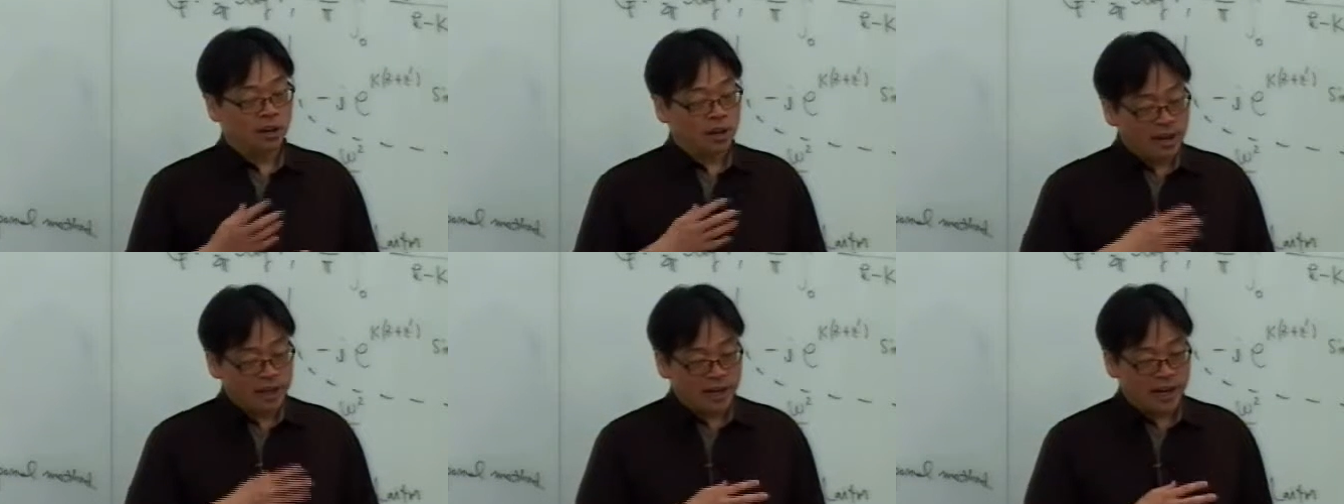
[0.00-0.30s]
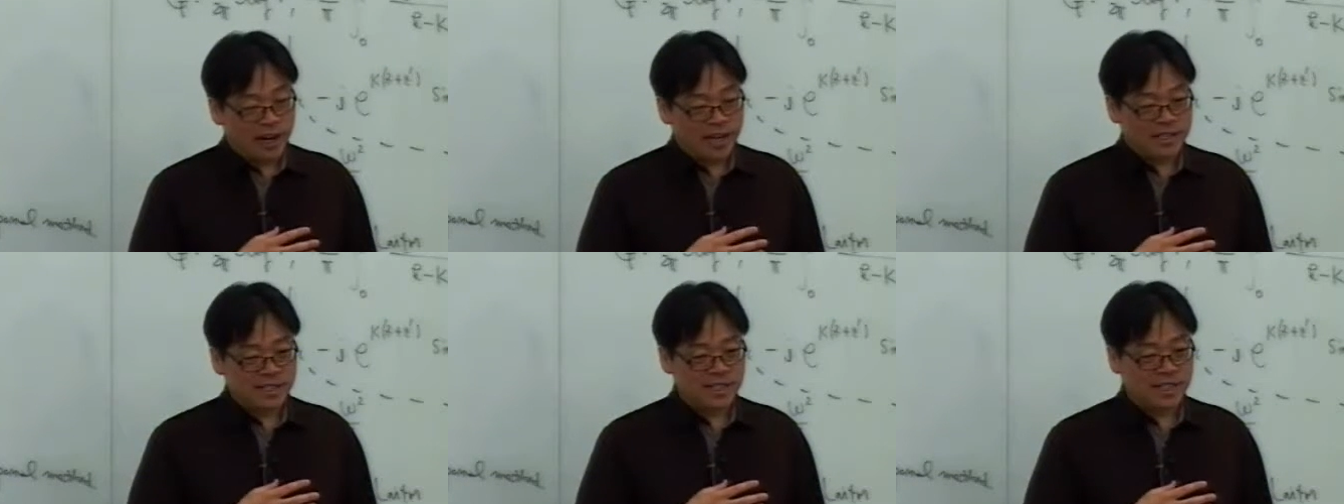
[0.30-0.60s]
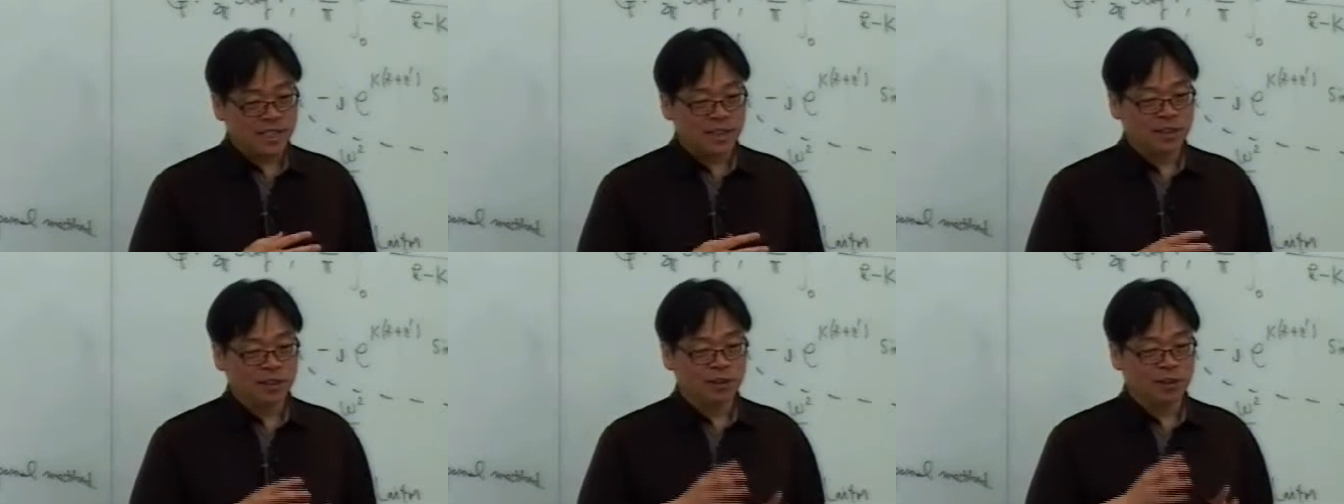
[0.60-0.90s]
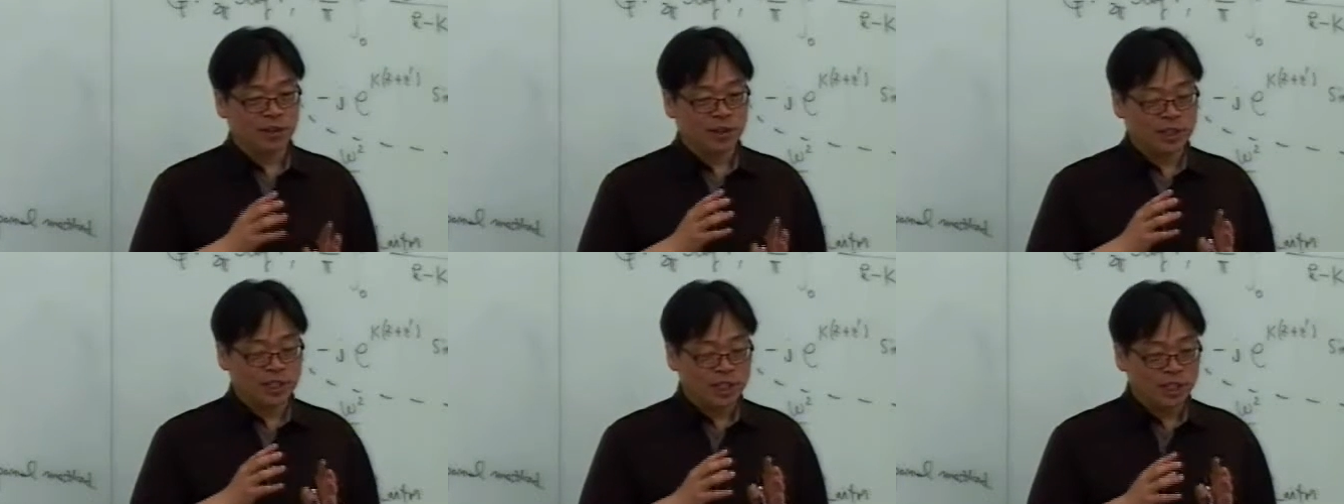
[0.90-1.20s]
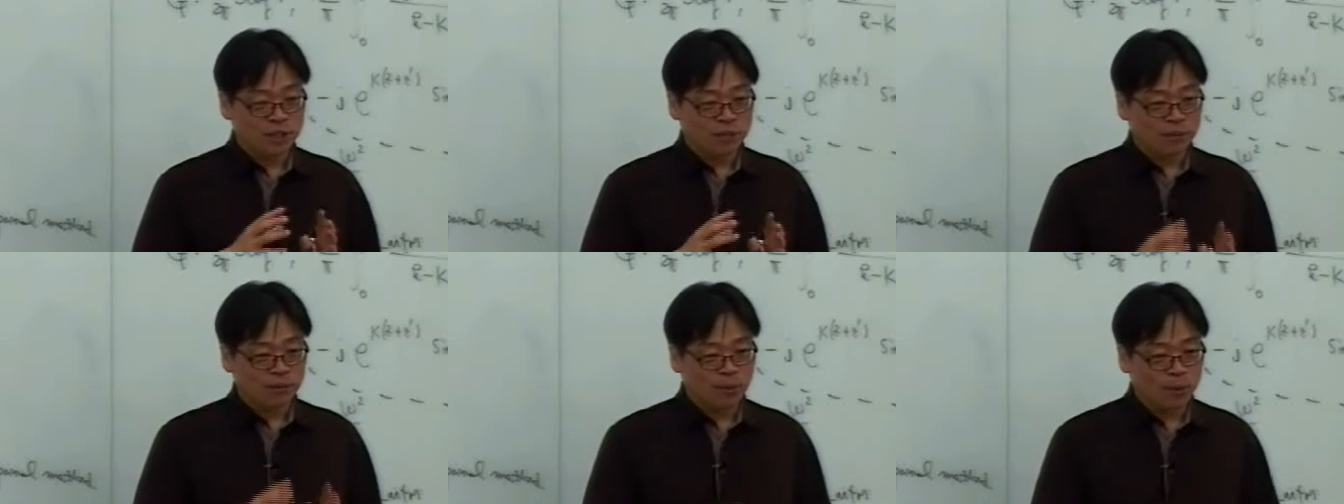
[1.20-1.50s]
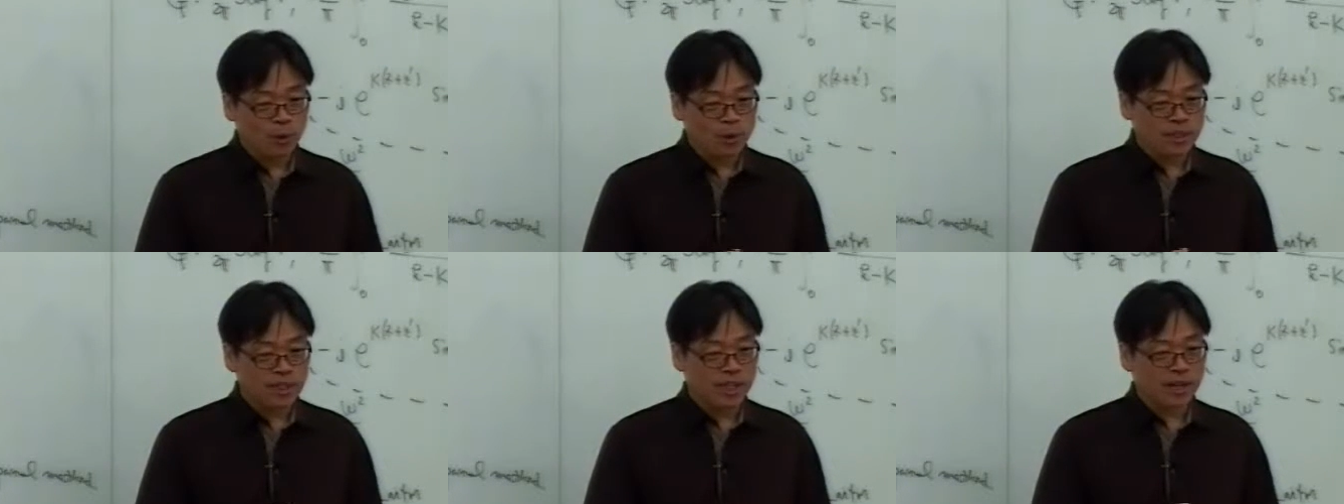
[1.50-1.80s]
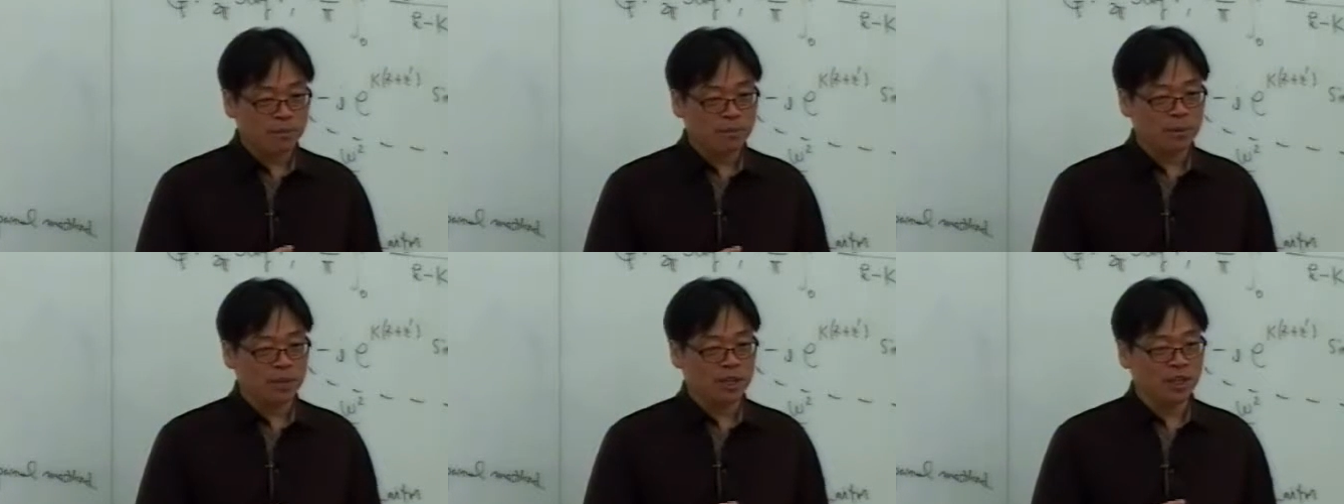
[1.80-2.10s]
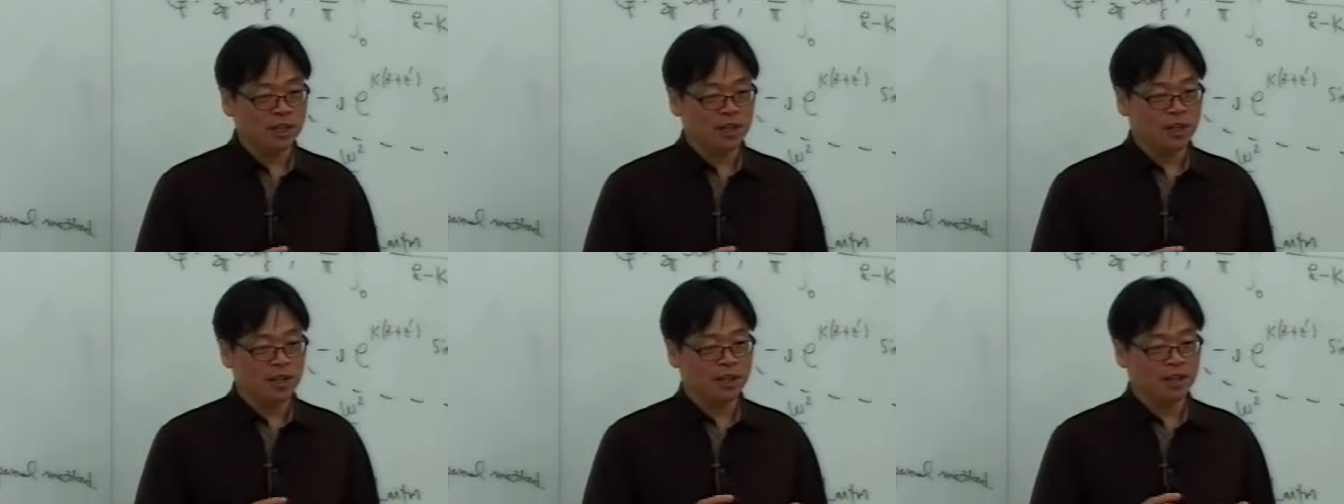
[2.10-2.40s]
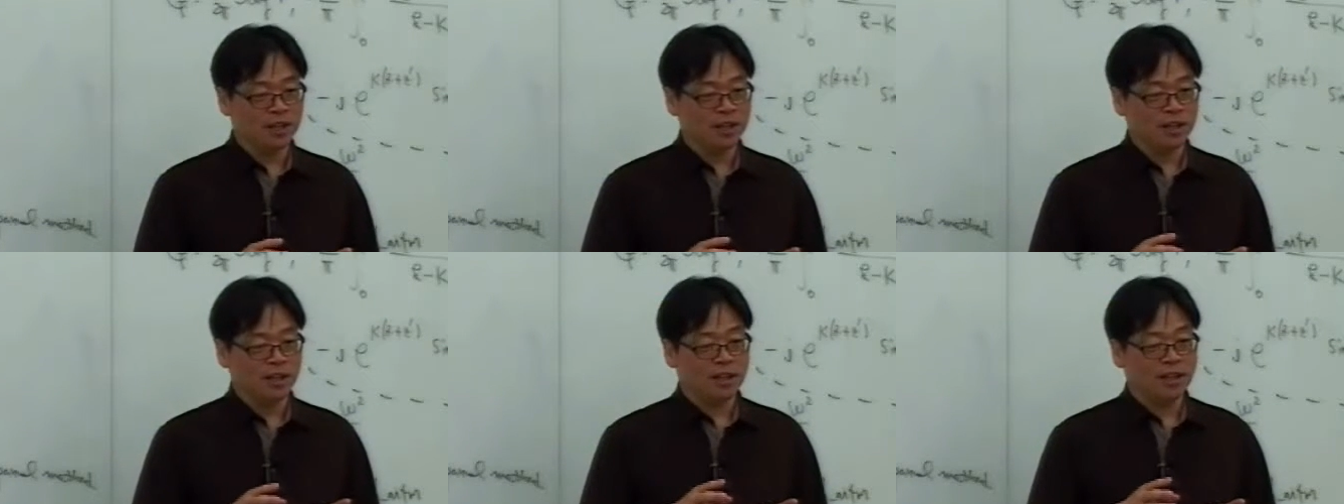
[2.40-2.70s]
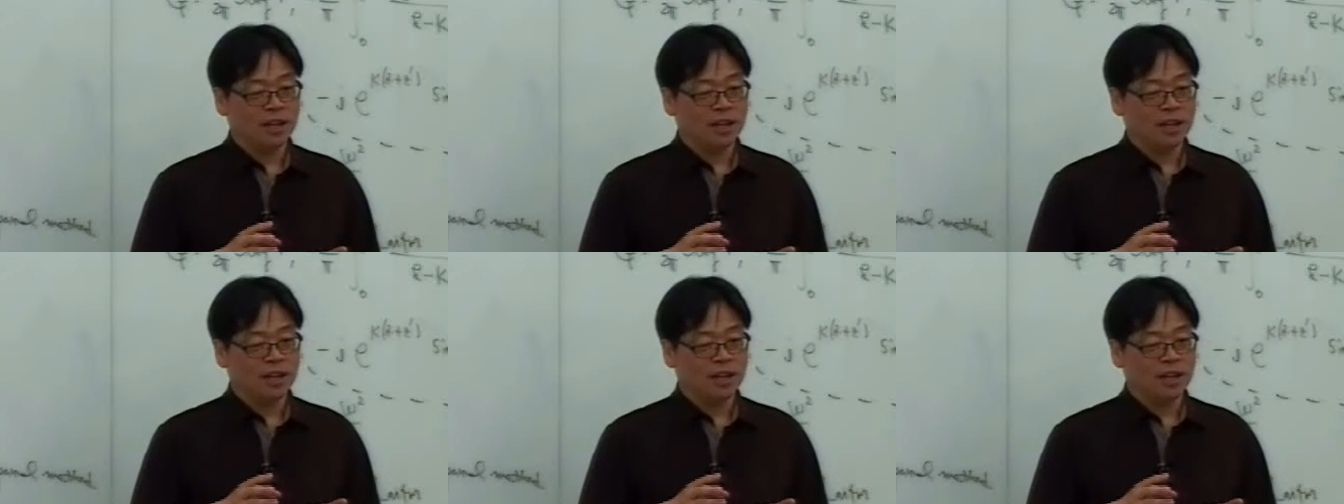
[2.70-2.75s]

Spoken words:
earlier I said radiation force can be